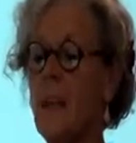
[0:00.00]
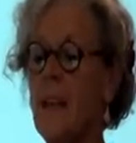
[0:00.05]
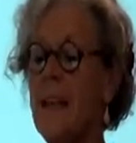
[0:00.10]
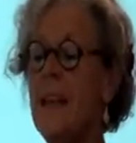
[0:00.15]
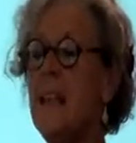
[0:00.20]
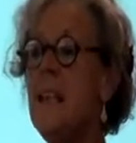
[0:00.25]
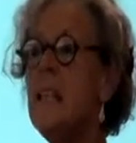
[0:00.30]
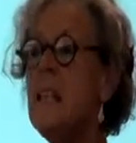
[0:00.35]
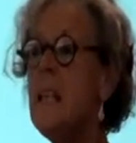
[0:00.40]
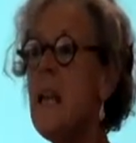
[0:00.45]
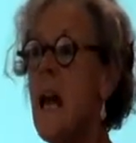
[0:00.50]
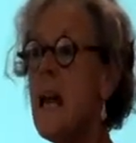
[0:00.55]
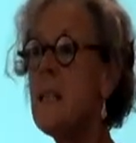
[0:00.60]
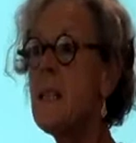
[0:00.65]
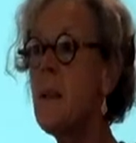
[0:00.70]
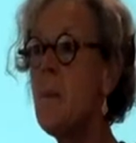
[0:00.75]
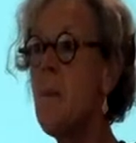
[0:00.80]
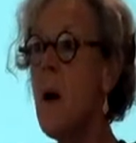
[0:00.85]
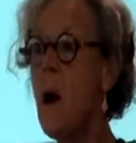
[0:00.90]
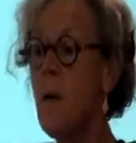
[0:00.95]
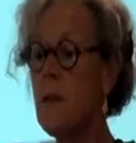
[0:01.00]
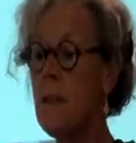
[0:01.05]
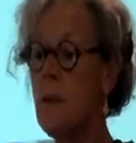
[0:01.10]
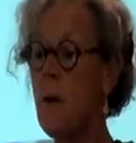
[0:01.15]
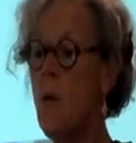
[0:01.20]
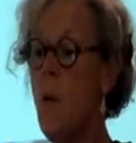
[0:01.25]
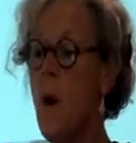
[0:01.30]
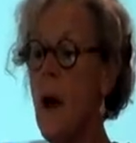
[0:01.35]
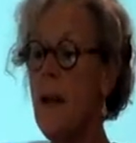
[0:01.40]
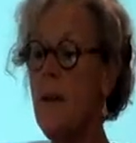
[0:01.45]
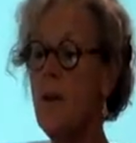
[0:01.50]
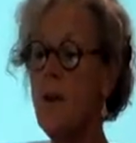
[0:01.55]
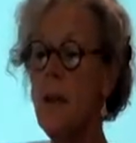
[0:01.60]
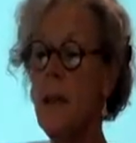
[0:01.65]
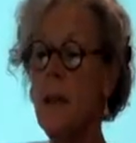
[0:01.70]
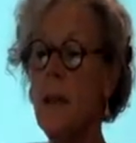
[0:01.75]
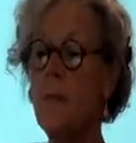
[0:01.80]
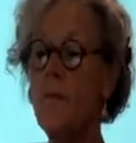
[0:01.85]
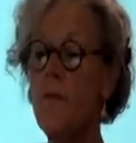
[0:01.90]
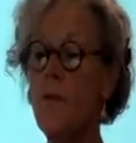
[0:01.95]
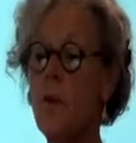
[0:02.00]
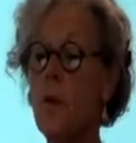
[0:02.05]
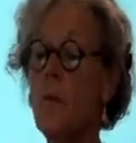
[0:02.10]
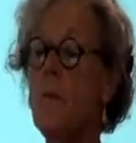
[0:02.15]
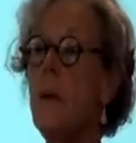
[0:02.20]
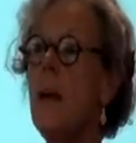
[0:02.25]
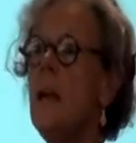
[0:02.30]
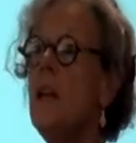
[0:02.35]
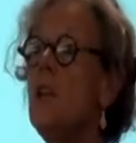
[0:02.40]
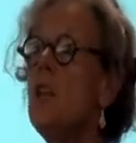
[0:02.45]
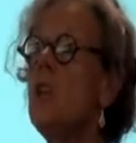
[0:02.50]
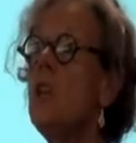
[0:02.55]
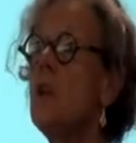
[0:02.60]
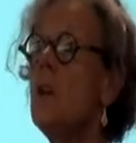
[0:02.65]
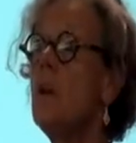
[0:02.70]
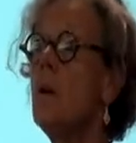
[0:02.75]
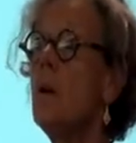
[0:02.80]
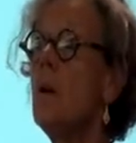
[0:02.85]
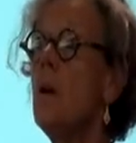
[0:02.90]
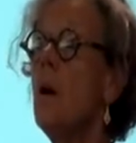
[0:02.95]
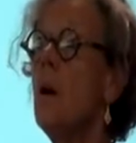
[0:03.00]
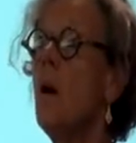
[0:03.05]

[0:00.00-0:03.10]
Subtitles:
is less about acquiring information